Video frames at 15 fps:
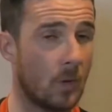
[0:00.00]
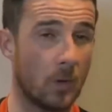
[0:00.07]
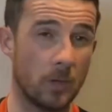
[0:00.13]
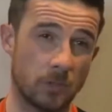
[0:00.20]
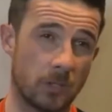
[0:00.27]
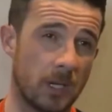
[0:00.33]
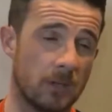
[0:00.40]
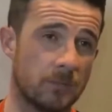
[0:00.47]
No,
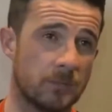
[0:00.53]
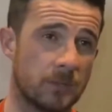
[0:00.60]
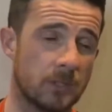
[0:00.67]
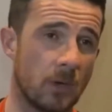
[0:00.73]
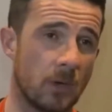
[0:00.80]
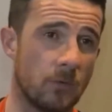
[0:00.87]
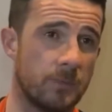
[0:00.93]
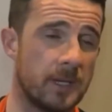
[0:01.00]
he'd
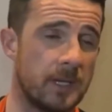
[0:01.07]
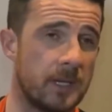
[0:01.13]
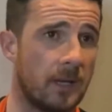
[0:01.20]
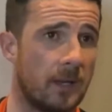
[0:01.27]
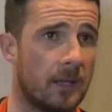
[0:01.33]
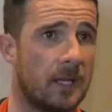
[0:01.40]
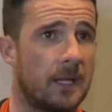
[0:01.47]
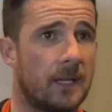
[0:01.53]
still be
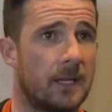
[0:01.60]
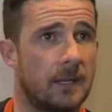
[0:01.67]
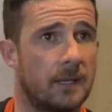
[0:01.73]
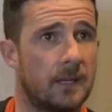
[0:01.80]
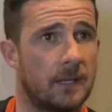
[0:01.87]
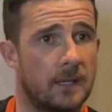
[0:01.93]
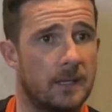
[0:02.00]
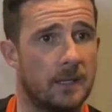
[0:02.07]
here
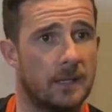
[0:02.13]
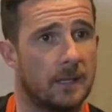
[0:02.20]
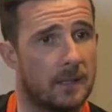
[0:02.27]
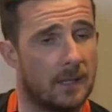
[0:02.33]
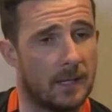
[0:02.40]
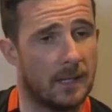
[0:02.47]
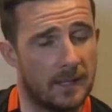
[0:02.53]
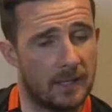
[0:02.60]

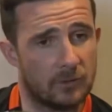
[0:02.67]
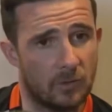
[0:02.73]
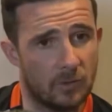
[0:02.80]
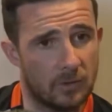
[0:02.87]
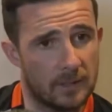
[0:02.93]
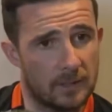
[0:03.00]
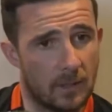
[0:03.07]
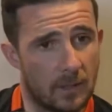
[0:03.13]
a day or two
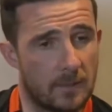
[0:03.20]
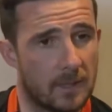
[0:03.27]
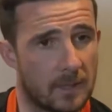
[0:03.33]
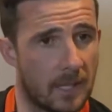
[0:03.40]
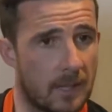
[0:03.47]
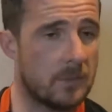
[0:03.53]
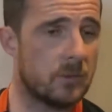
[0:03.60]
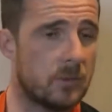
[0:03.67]
leading up to a
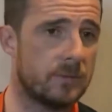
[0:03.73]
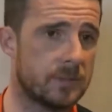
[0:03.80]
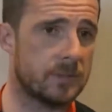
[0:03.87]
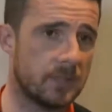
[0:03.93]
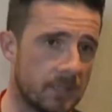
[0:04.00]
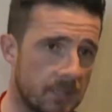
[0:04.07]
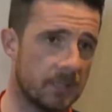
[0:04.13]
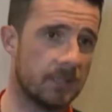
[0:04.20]
game. He's
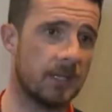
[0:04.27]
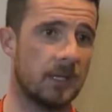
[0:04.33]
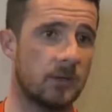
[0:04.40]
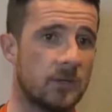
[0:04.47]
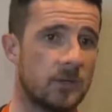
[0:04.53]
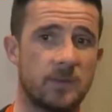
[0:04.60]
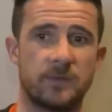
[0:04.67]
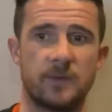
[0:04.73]
obviously here today
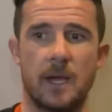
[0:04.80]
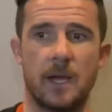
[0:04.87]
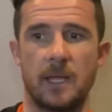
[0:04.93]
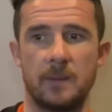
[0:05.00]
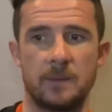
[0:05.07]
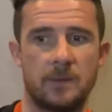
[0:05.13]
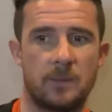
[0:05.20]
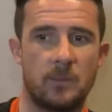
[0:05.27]
because we've got a
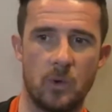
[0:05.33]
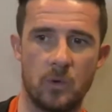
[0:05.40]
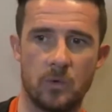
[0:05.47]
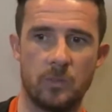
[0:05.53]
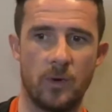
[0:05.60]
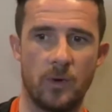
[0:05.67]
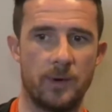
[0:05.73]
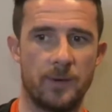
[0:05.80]
game tomorrow,
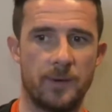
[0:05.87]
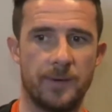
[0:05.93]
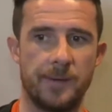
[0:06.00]
but